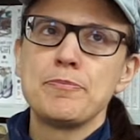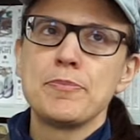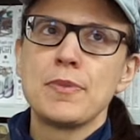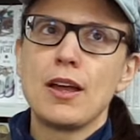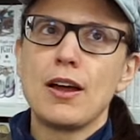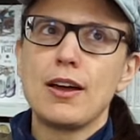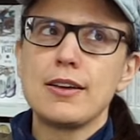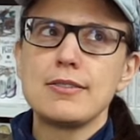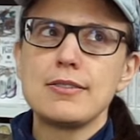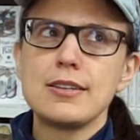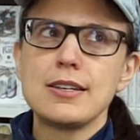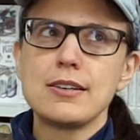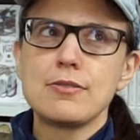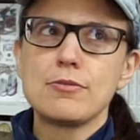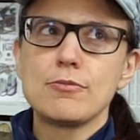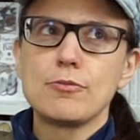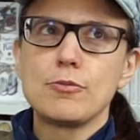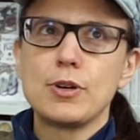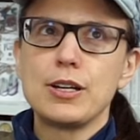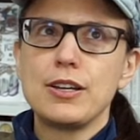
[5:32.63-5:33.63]
I think
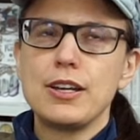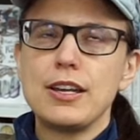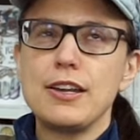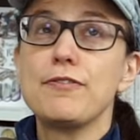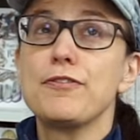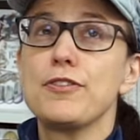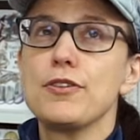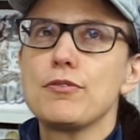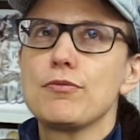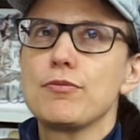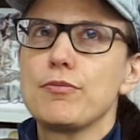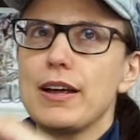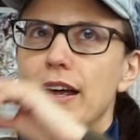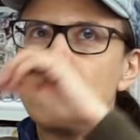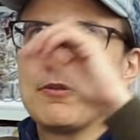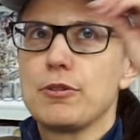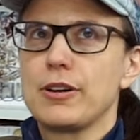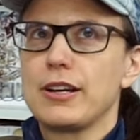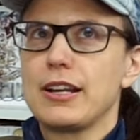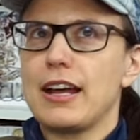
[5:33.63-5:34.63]
when, if you
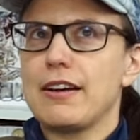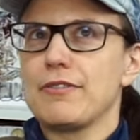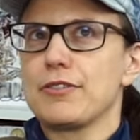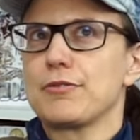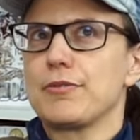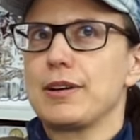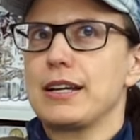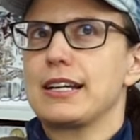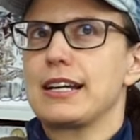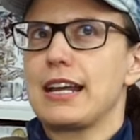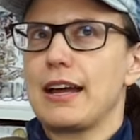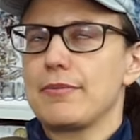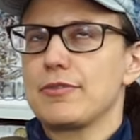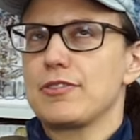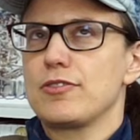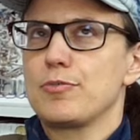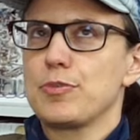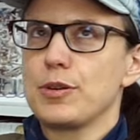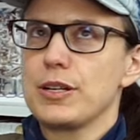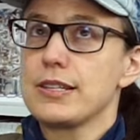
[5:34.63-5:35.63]
were to ever read
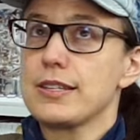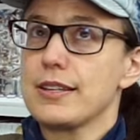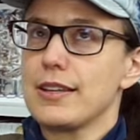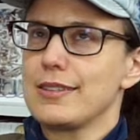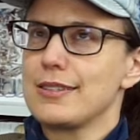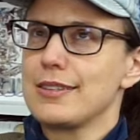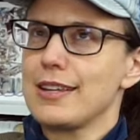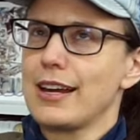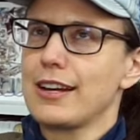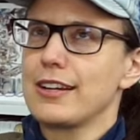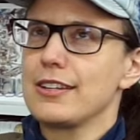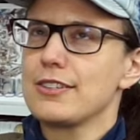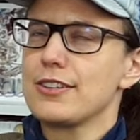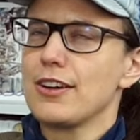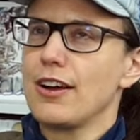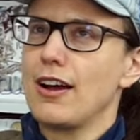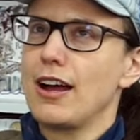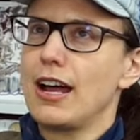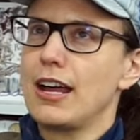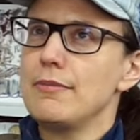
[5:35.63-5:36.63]
captive prints a second
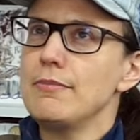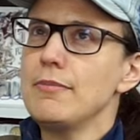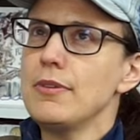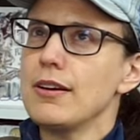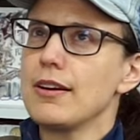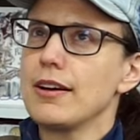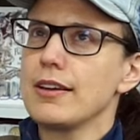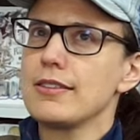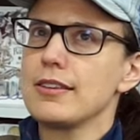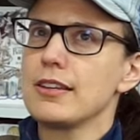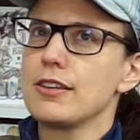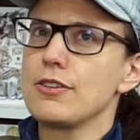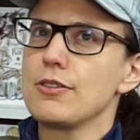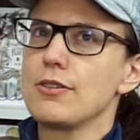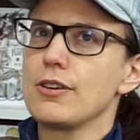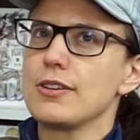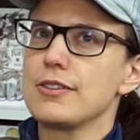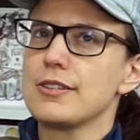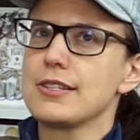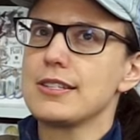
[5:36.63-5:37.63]
time, I think you
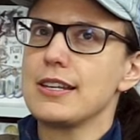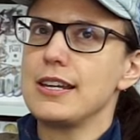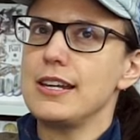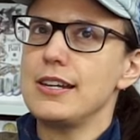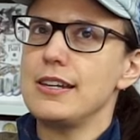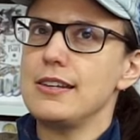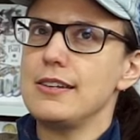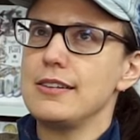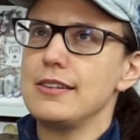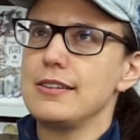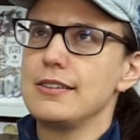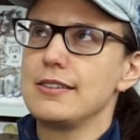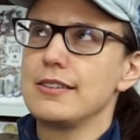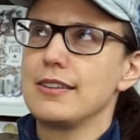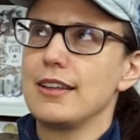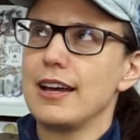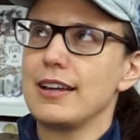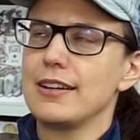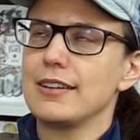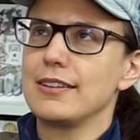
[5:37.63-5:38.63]
can see
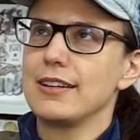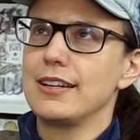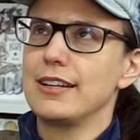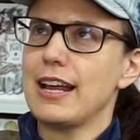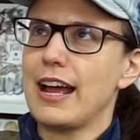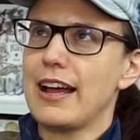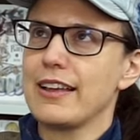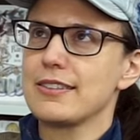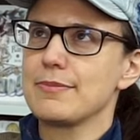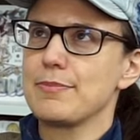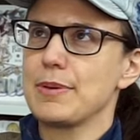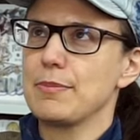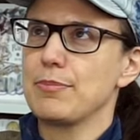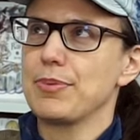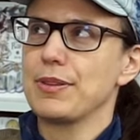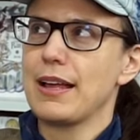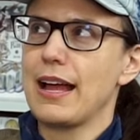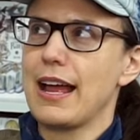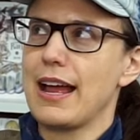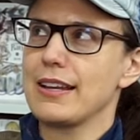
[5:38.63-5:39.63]
that it has been
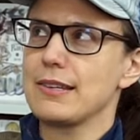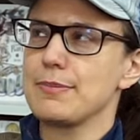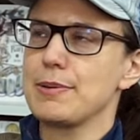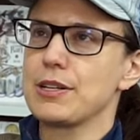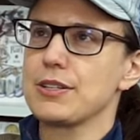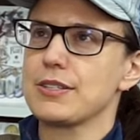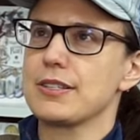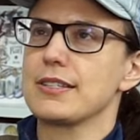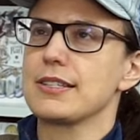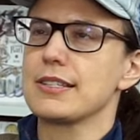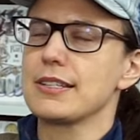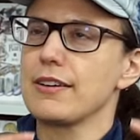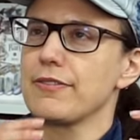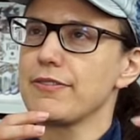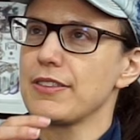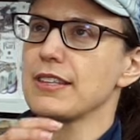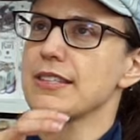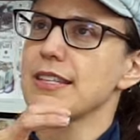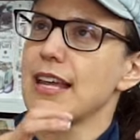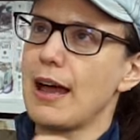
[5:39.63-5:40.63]
planned because there's stuff
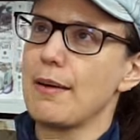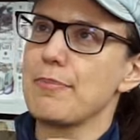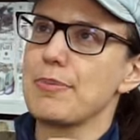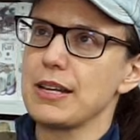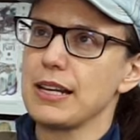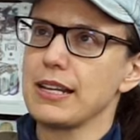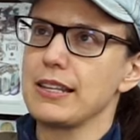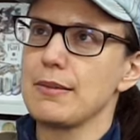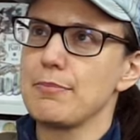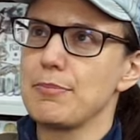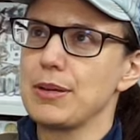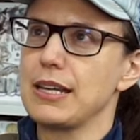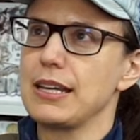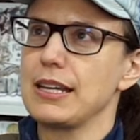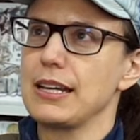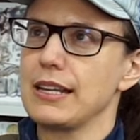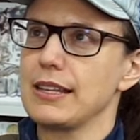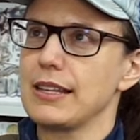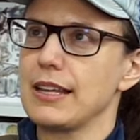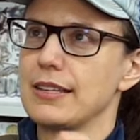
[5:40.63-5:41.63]
that's happening in the
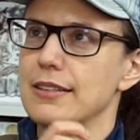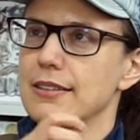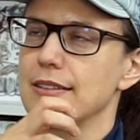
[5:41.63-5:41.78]
beginning that